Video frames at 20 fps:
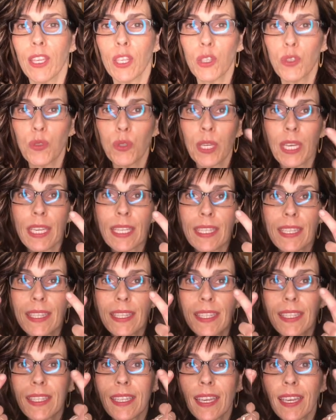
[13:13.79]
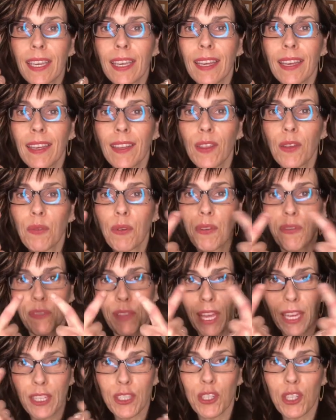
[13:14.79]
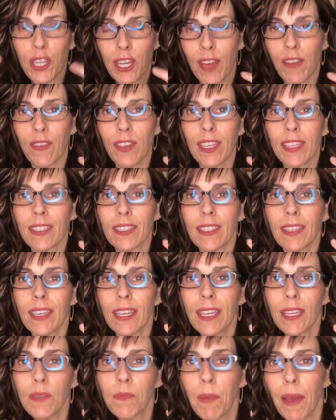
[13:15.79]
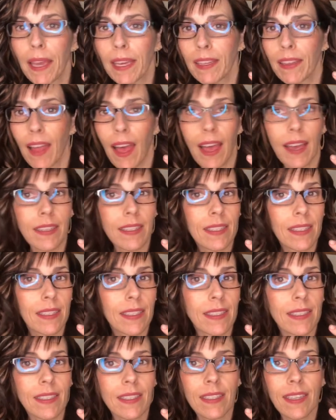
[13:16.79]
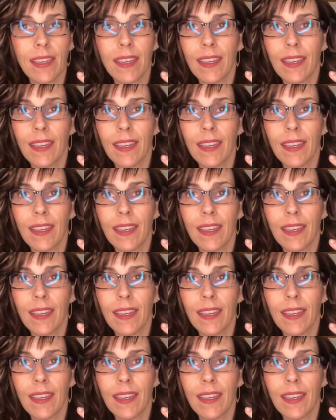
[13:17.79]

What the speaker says: you can see the reflection of it in my glasses.